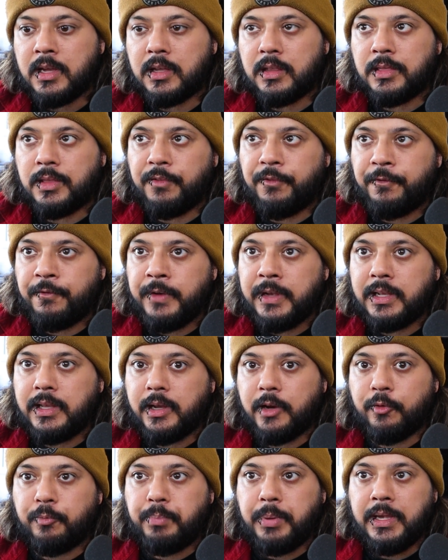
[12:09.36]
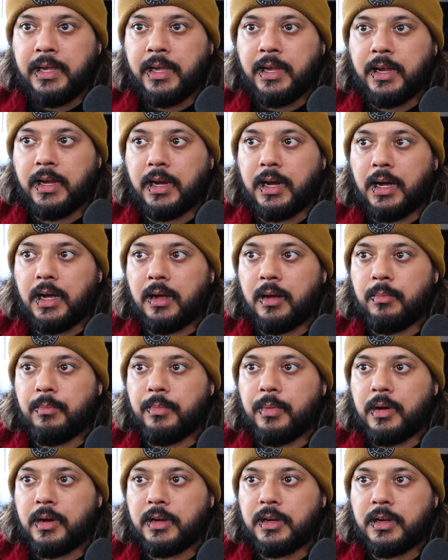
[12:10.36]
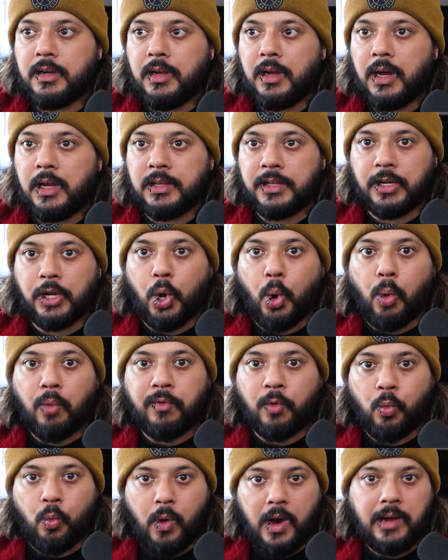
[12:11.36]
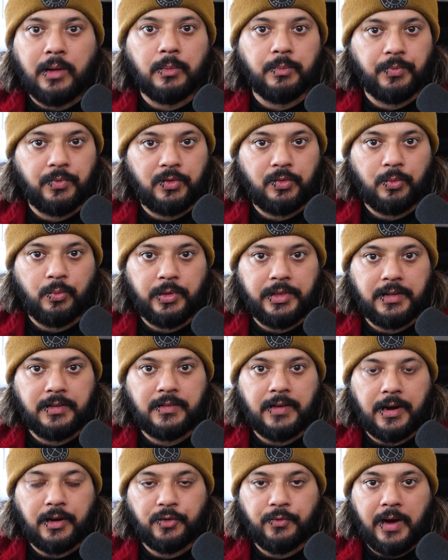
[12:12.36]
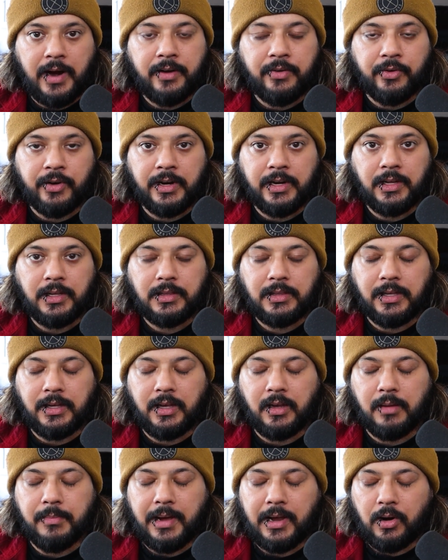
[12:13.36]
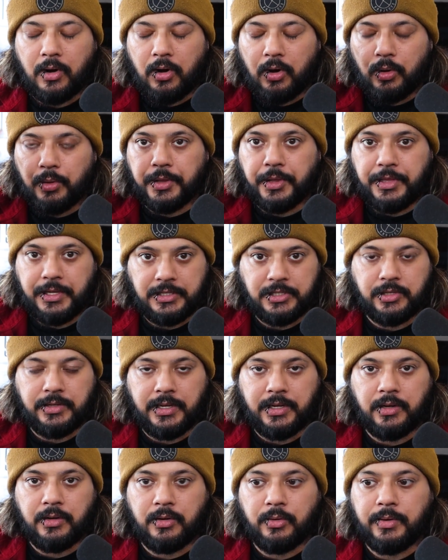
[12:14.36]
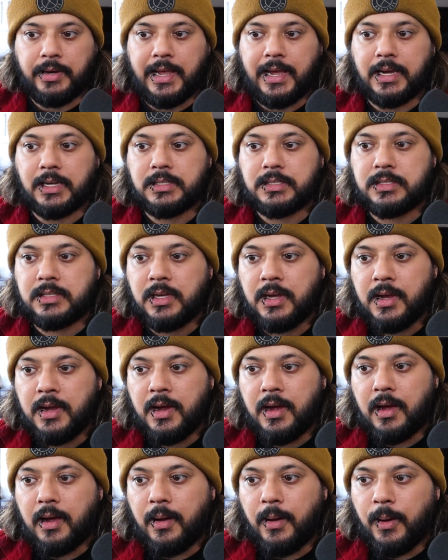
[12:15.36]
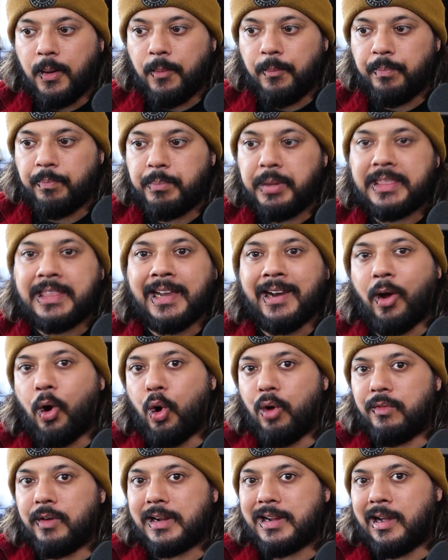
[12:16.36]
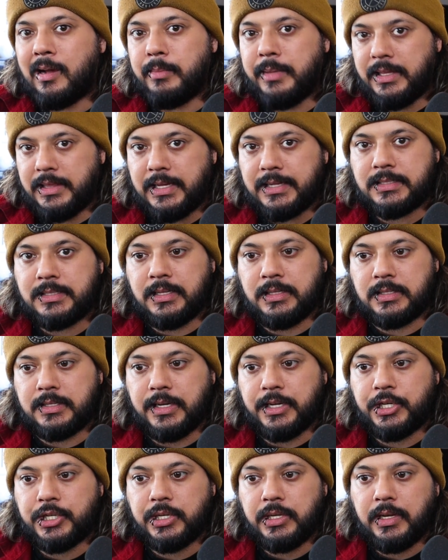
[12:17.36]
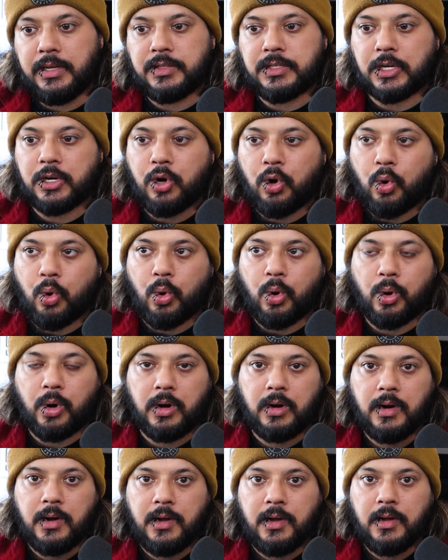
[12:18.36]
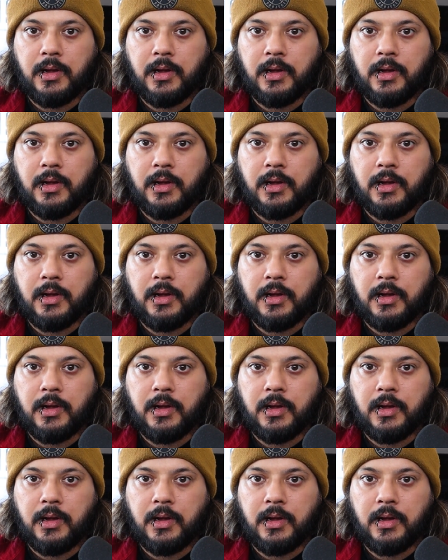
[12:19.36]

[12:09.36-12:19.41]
The feeling of being a little overwhelmed within Satisfactory, thinking about all the things you need to do next, but then overcoming that sensation is a core